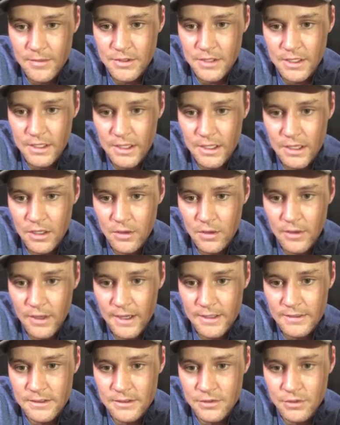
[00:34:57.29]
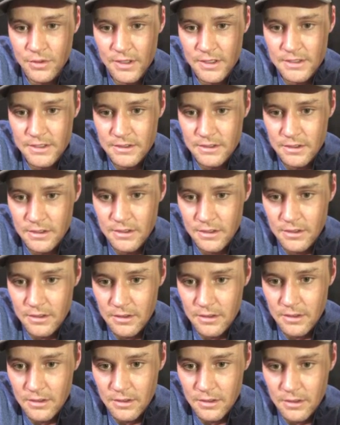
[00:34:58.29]
Deeper State Keto has addressed
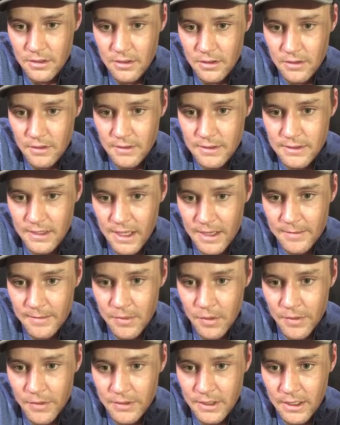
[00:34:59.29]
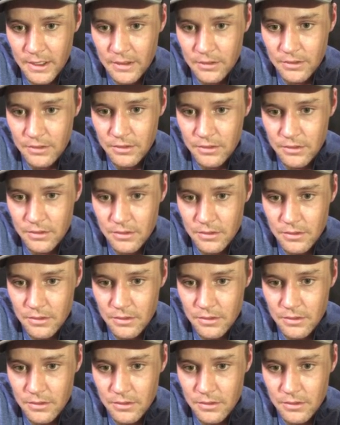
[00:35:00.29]
the typo in the title.